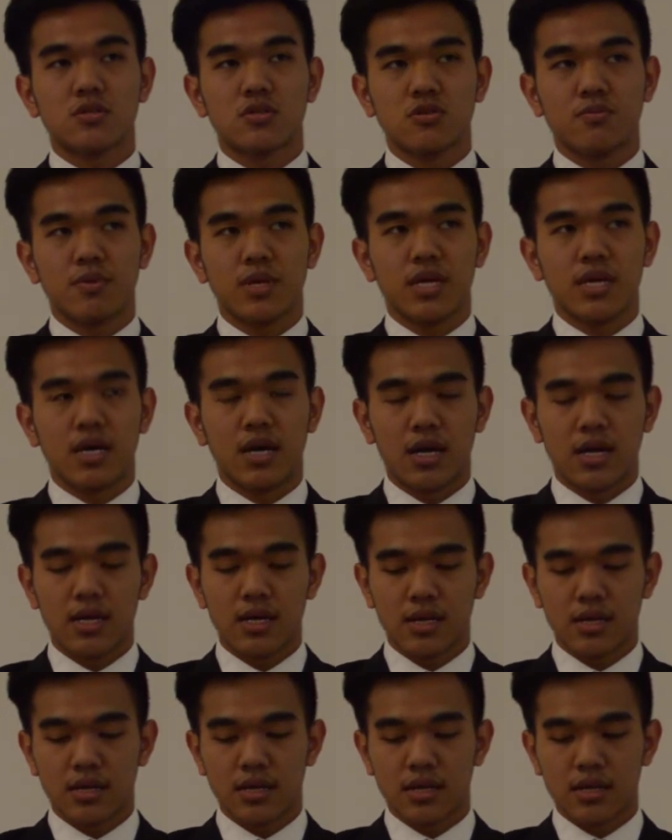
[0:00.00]
to be heard
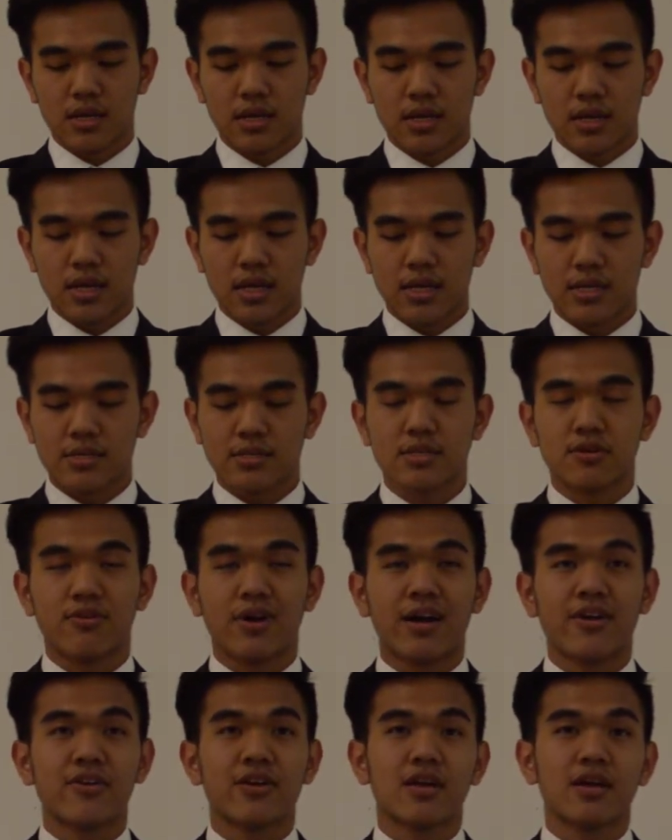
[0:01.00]
in
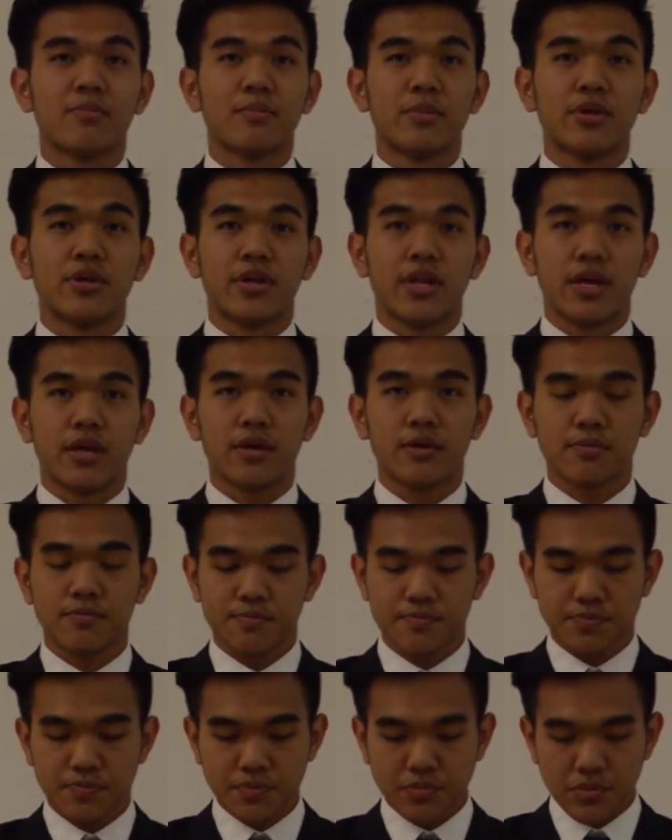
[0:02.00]
surrounding community.
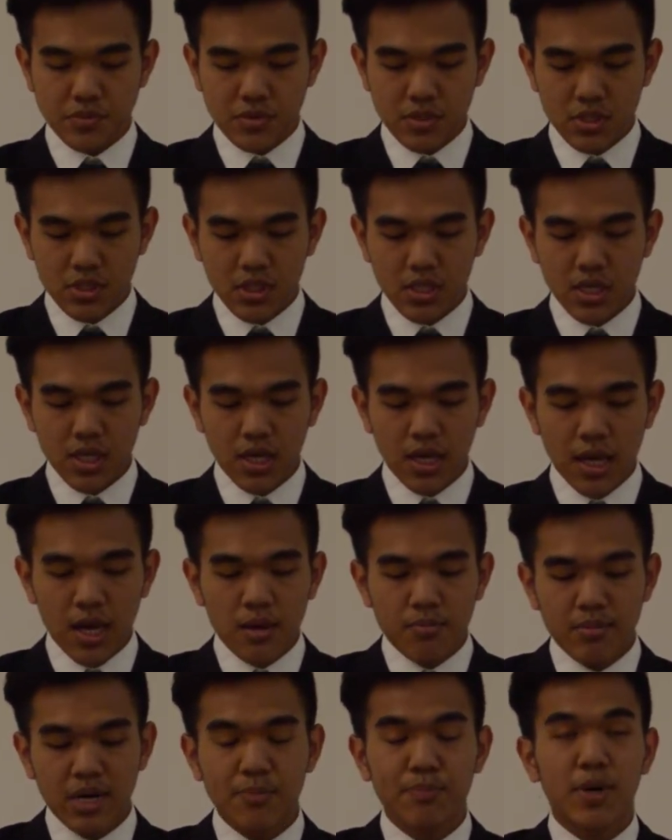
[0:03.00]

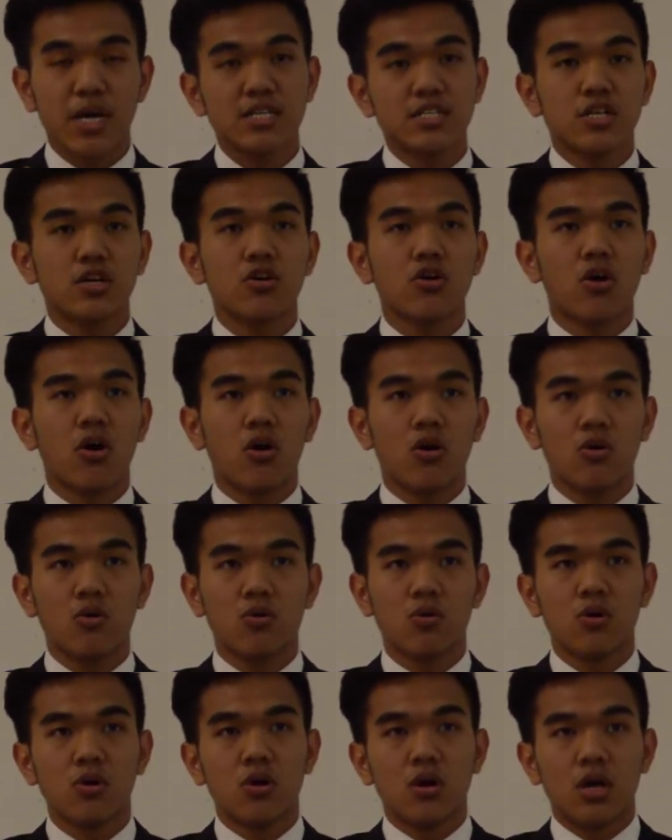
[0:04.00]
My personal goal
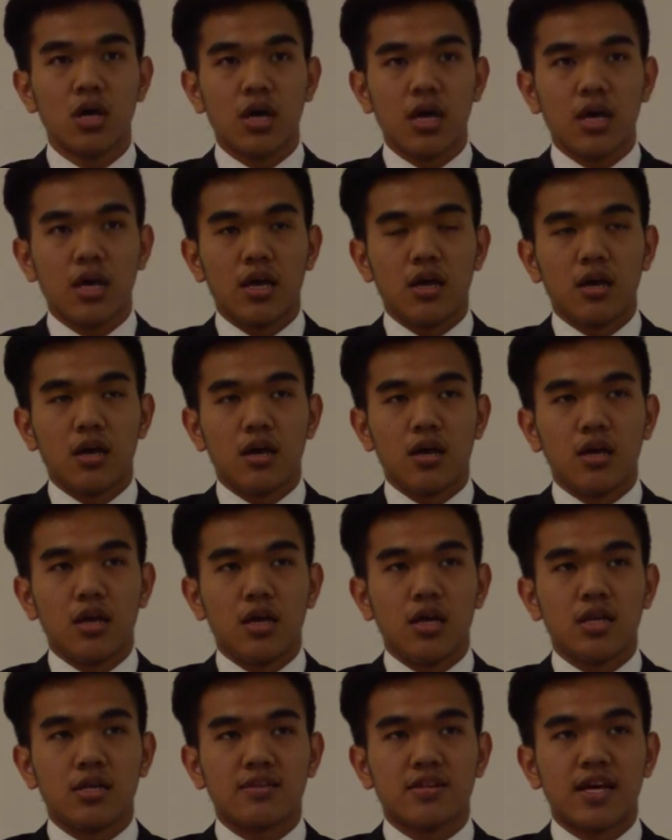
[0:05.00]

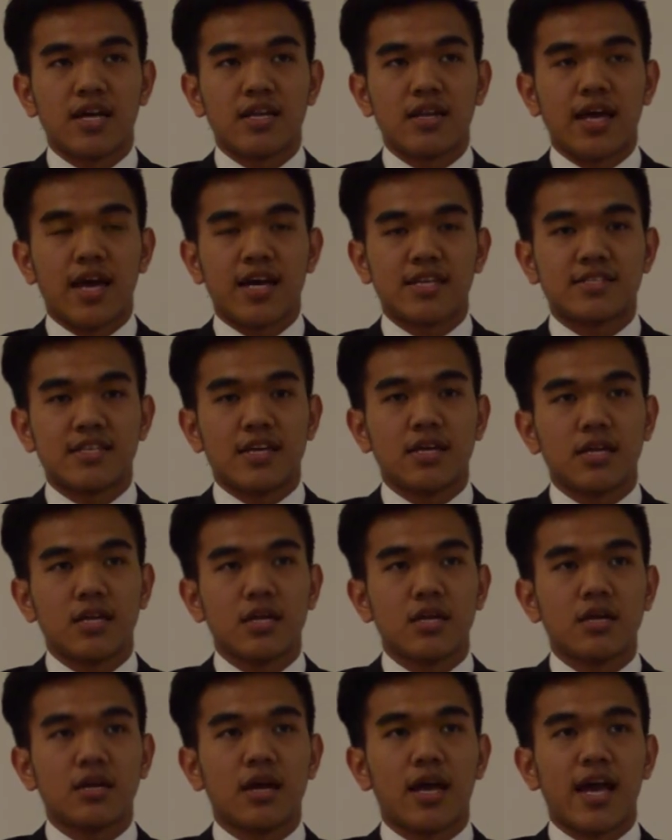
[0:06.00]
is that
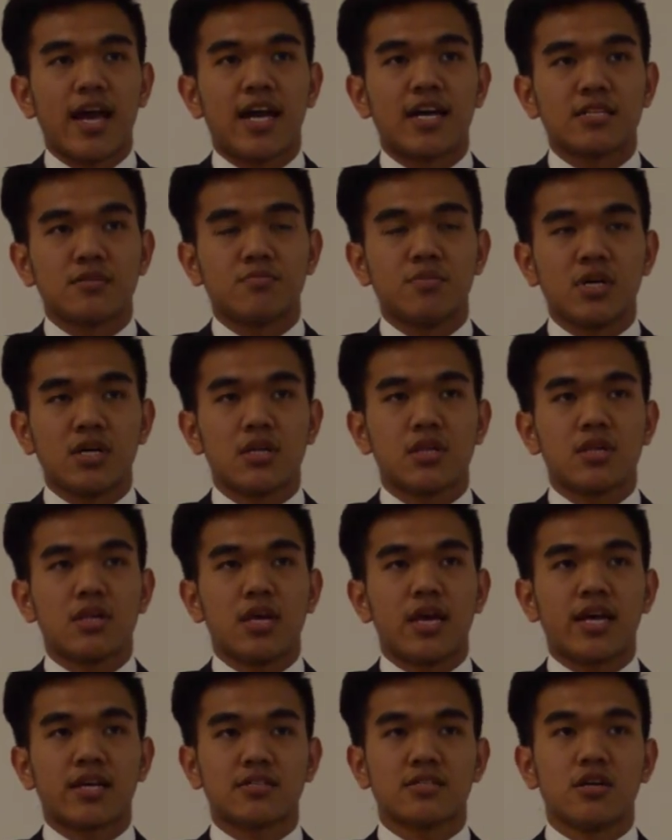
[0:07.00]
attending as much
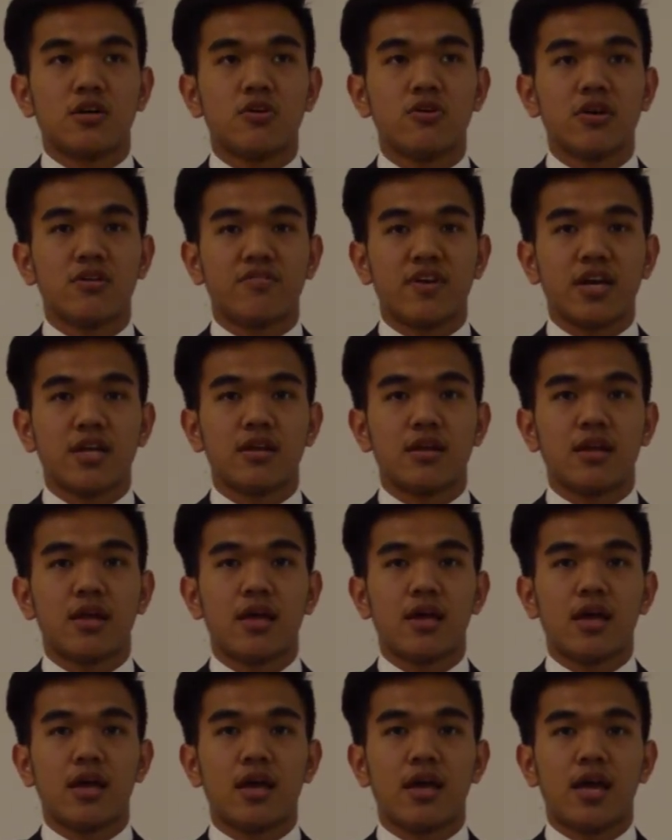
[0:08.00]
external event
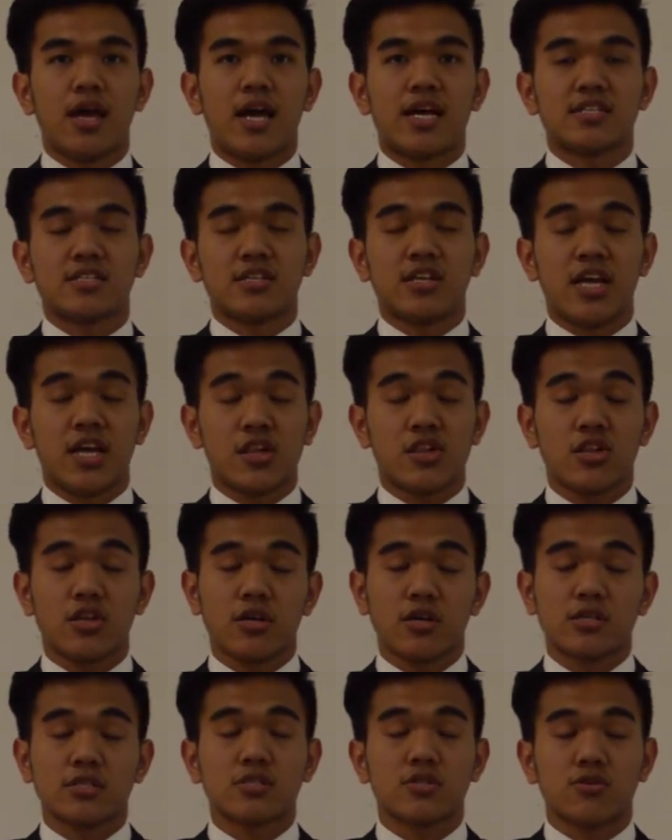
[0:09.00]
as an
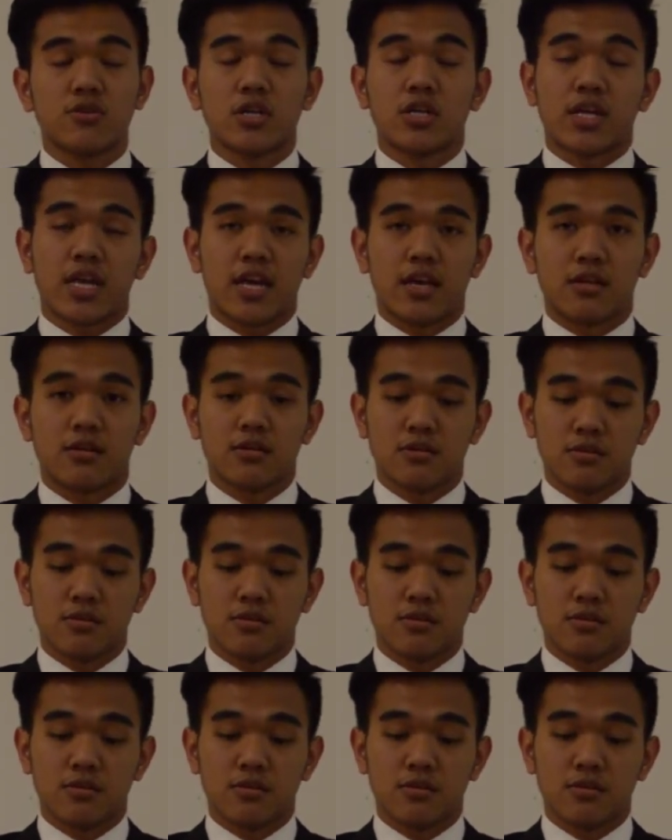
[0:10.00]
engineering student can.